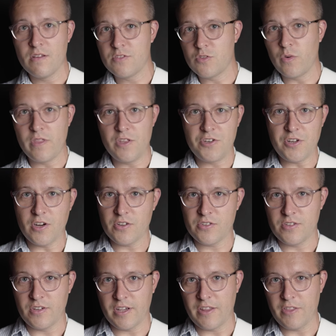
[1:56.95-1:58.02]
So in the dark
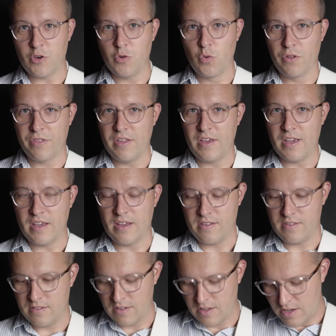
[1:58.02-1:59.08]
circuit, the cool thing
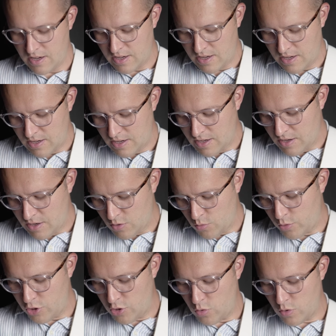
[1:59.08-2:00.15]
is
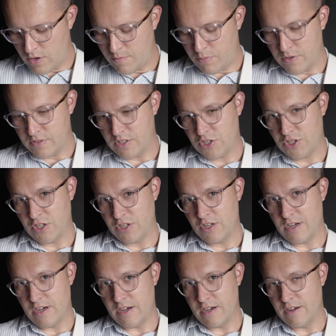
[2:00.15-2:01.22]
when you're in position
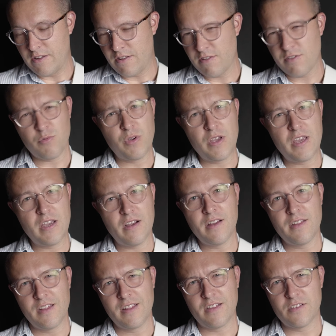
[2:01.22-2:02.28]
3 here, I
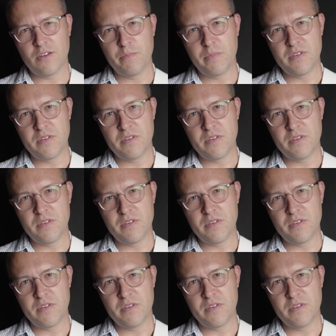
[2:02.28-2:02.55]
think that's called